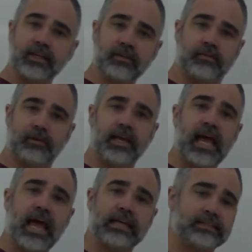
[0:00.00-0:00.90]

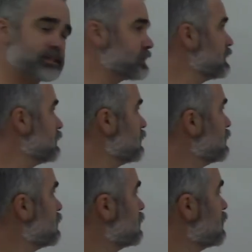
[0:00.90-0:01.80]
3x,
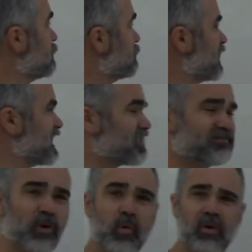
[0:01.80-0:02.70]
but this
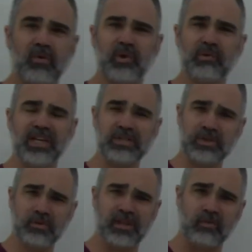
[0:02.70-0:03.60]
4, what do I
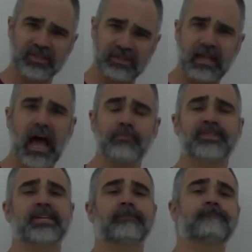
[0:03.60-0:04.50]
do with it? What's the
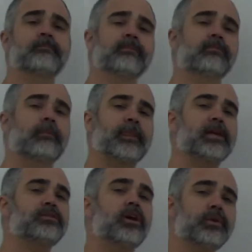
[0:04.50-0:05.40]
opposite?
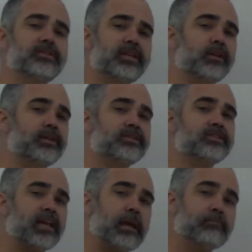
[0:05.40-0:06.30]
Notice here, this
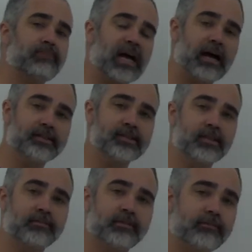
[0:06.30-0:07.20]
is a
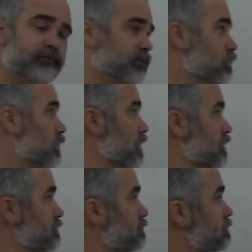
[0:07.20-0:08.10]
positive
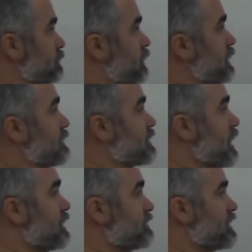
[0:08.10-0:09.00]
4. And it's
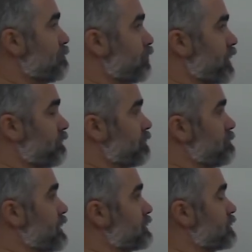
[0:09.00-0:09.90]
kind of separated
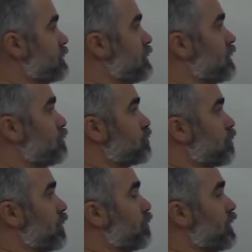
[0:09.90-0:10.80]
from this, which
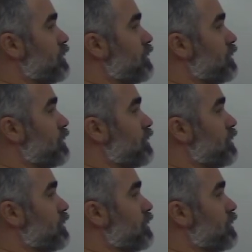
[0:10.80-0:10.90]
what it really